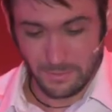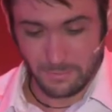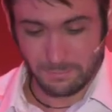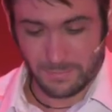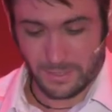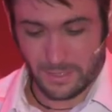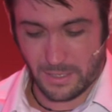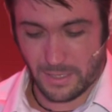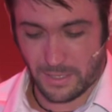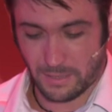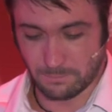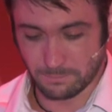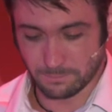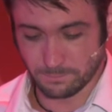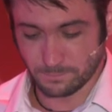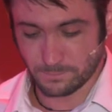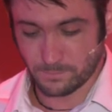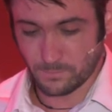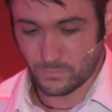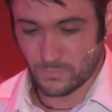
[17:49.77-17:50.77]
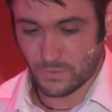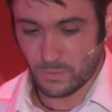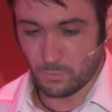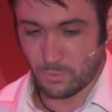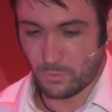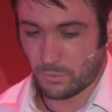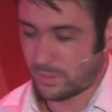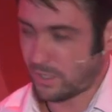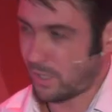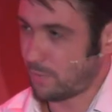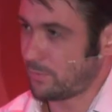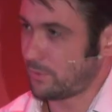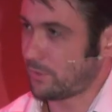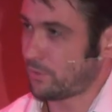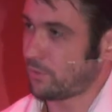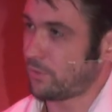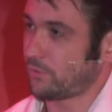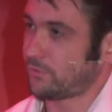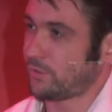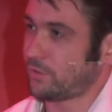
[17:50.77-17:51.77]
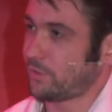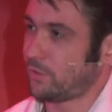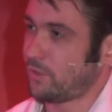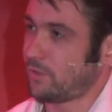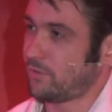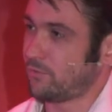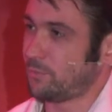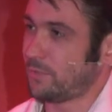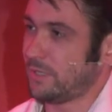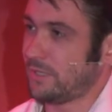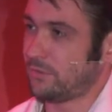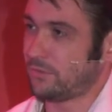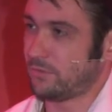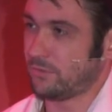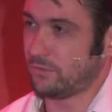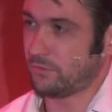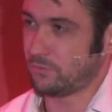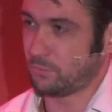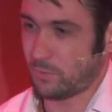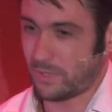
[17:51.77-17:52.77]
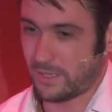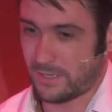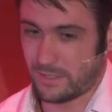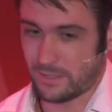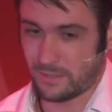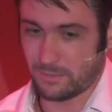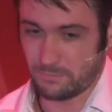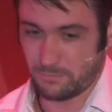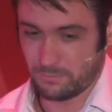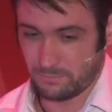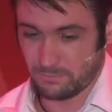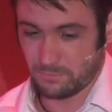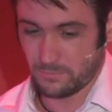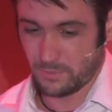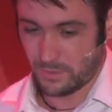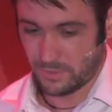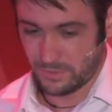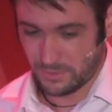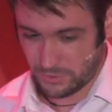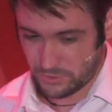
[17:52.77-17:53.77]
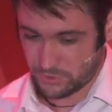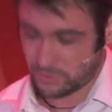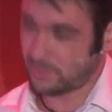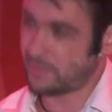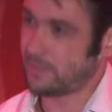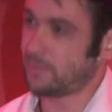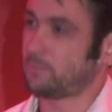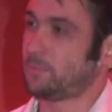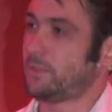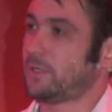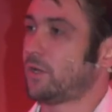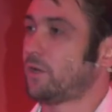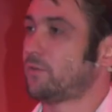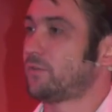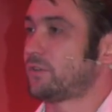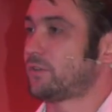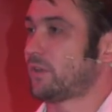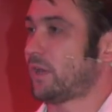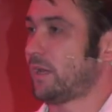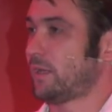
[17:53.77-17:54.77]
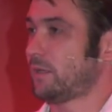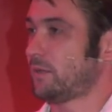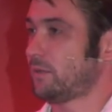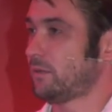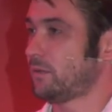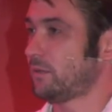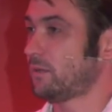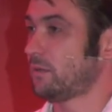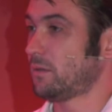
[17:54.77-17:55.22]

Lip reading: But we were coming across a lot of meters where initially it had been over-tightened,